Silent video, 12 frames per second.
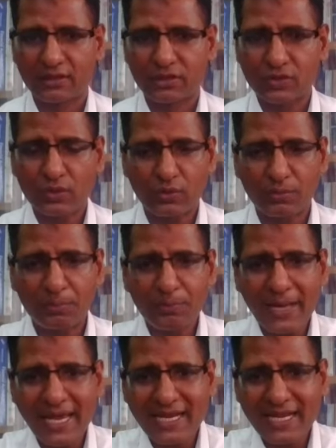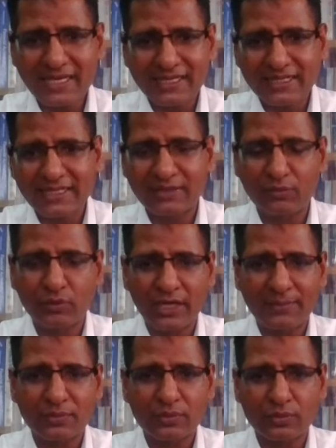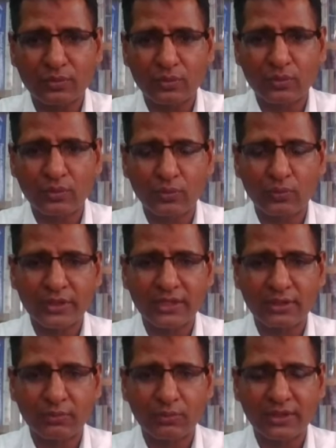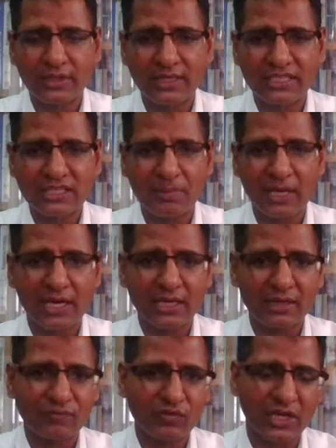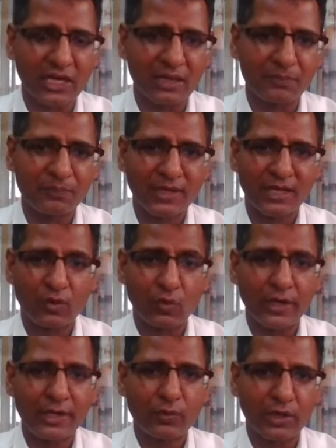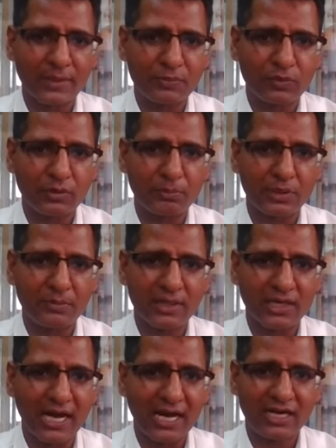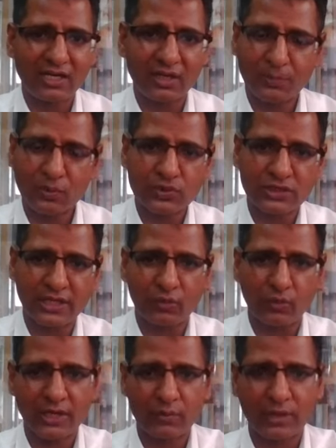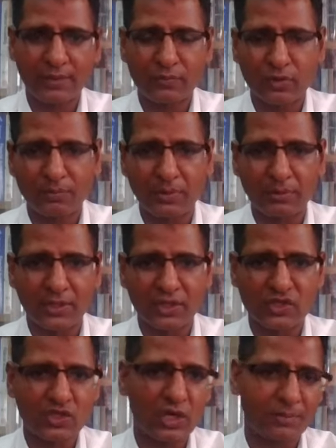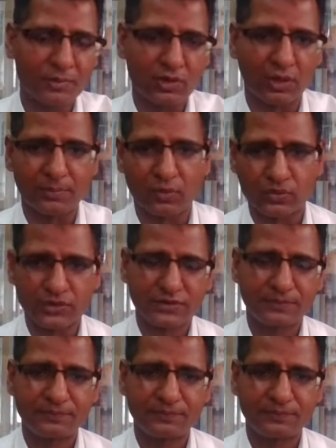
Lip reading: So parallelly, we have to go with a span of time where we have to implement hard approach and where we have to implement soft approach.